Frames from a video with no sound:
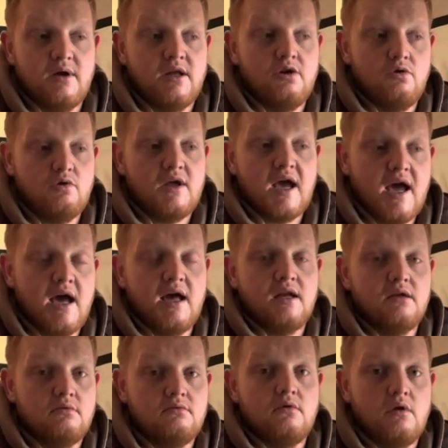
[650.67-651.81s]
and you
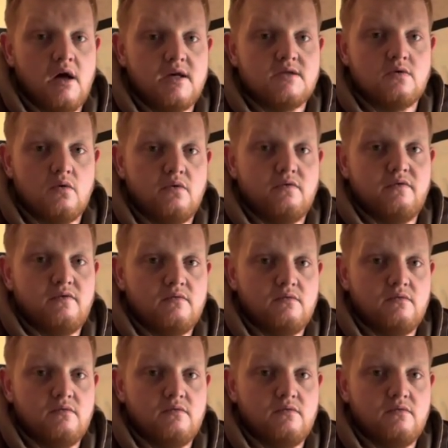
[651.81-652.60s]
can like sort of